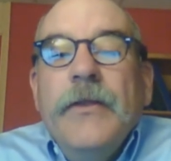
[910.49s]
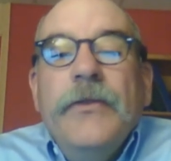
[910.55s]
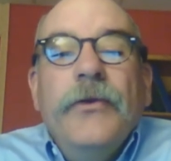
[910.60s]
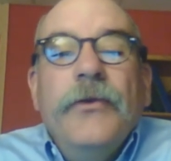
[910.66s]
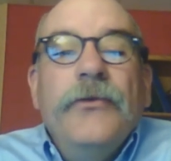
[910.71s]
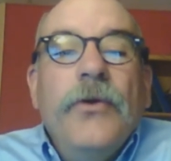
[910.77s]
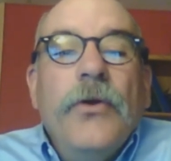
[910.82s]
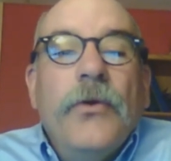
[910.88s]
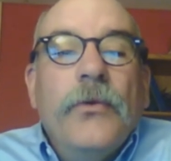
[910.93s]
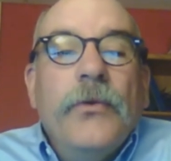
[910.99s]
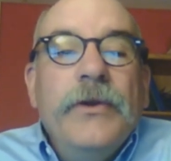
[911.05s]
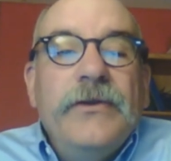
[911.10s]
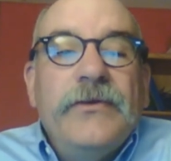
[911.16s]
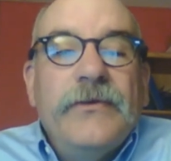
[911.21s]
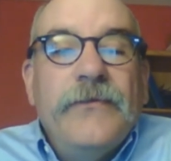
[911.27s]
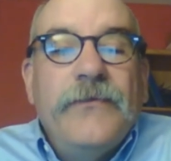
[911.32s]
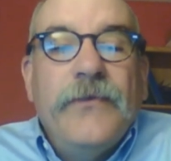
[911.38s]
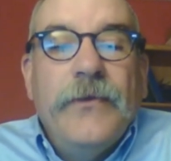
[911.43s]
There's no
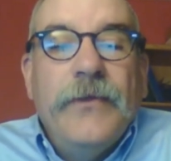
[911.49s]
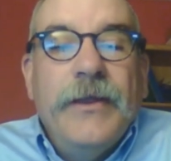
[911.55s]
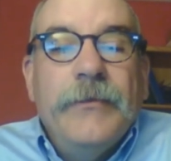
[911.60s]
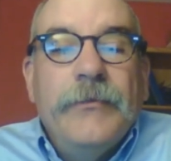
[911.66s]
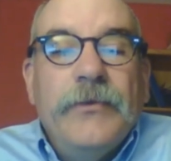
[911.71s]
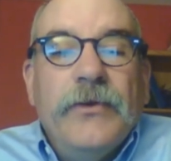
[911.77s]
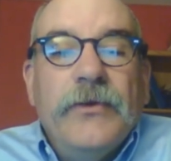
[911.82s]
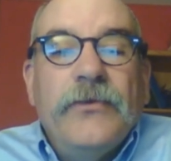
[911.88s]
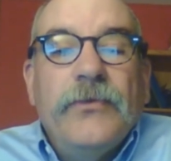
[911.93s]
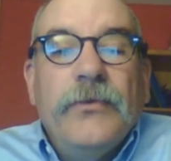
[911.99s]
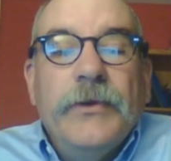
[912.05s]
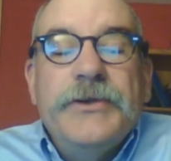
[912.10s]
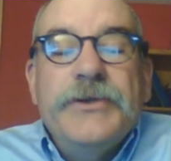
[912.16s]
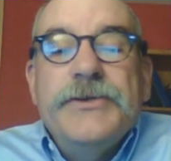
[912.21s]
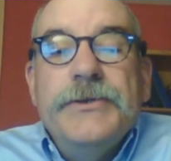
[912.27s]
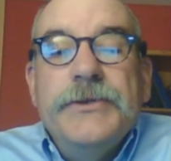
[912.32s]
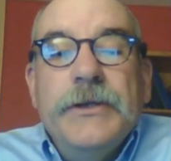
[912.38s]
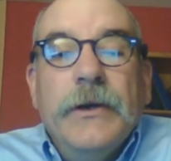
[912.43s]
reason for them to
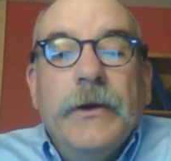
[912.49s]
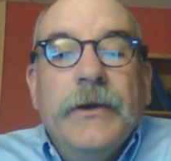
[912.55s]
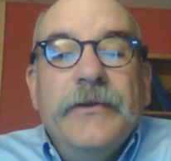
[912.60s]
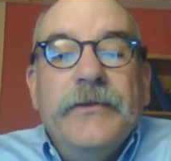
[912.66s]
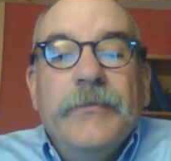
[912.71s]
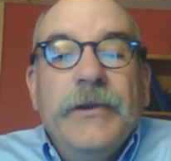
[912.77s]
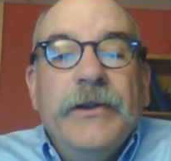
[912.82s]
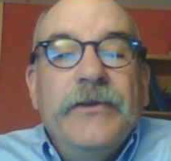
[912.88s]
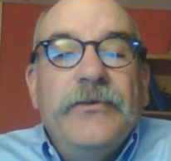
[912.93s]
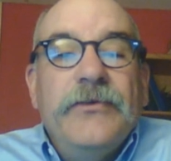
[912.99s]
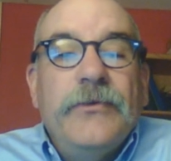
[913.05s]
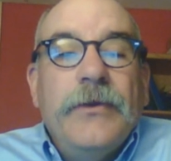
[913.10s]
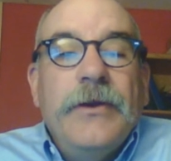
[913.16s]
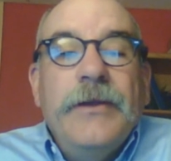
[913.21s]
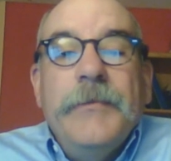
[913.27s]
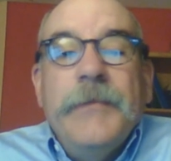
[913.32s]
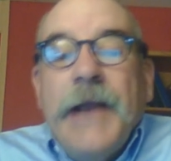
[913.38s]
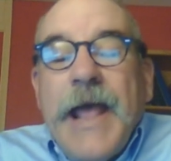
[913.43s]
switch geoids
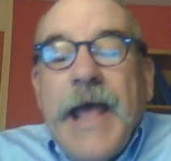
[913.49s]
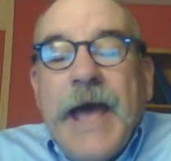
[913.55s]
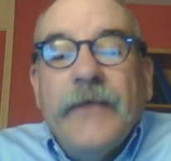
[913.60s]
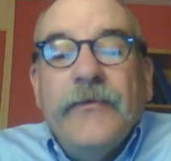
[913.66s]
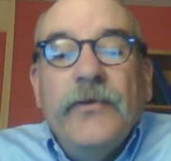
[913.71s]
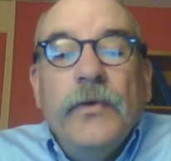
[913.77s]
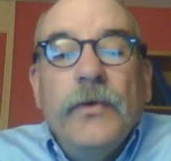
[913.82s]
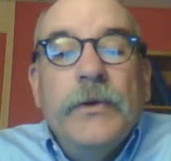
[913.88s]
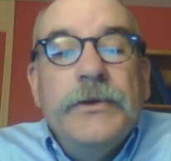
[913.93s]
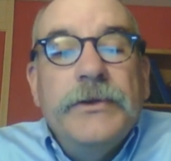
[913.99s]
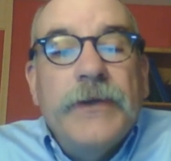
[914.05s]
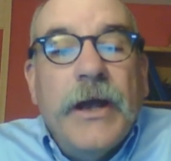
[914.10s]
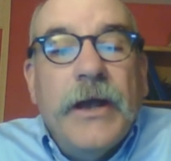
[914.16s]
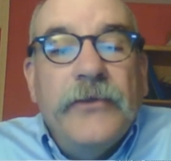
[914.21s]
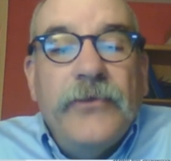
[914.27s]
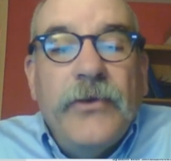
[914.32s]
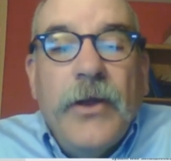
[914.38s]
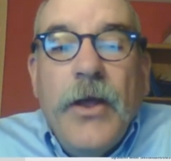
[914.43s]
midstream and have to
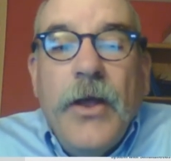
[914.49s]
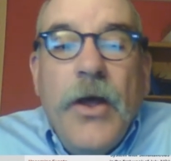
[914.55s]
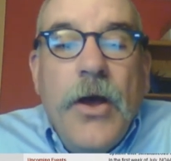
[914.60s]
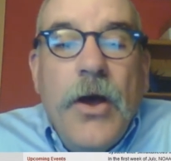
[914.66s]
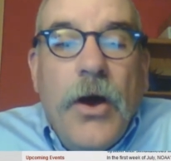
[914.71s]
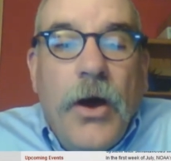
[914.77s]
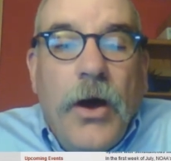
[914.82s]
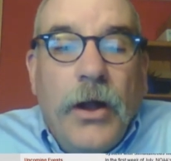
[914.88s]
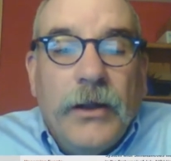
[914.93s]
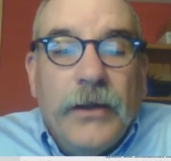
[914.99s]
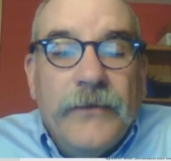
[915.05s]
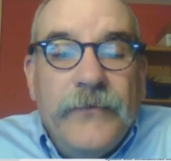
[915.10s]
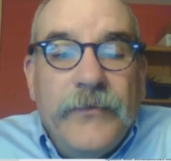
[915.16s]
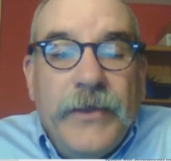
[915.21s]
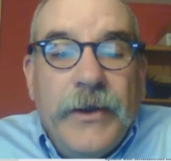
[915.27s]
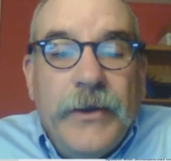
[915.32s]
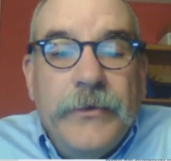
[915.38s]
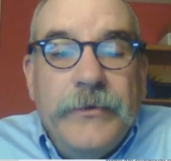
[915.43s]
adjust all
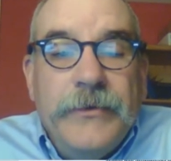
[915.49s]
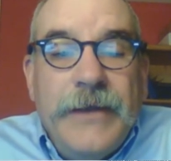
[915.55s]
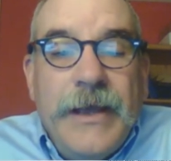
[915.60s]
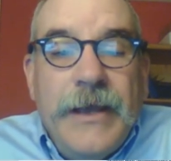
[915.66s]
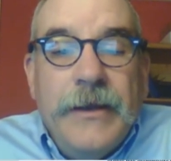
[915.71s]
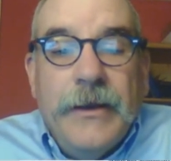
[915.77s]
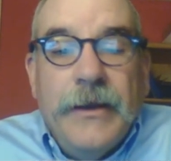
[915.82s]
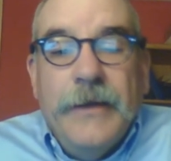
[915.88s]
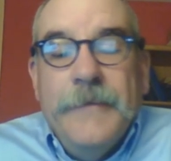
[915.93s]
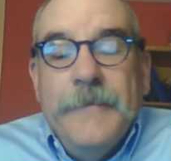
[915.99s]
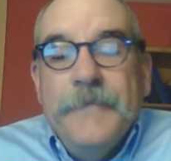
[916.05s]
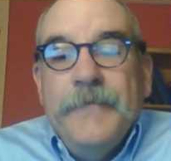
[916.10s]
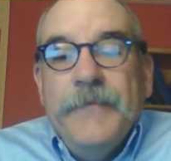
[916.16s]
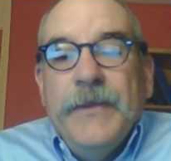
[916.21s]
of their data.